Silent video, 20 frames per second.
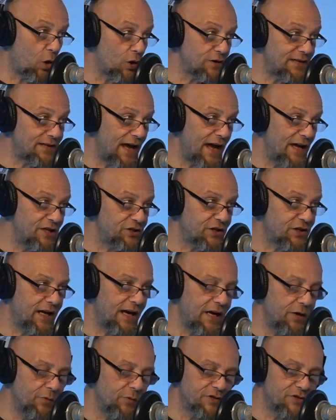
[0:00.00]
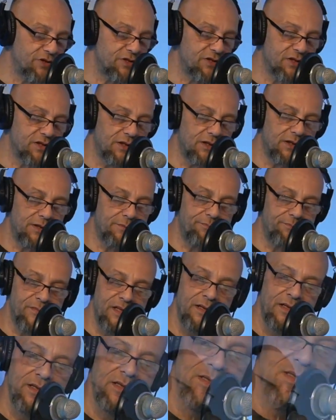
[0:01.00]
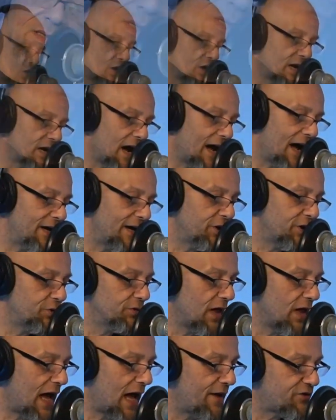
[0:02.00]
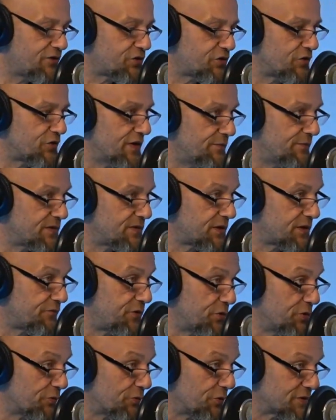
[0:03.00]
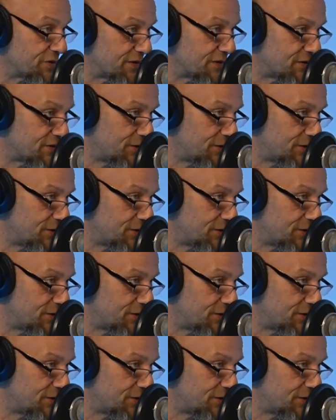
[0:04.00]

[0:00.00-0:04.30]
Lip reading: Art to Educate, which is our guy who live streams the funerals and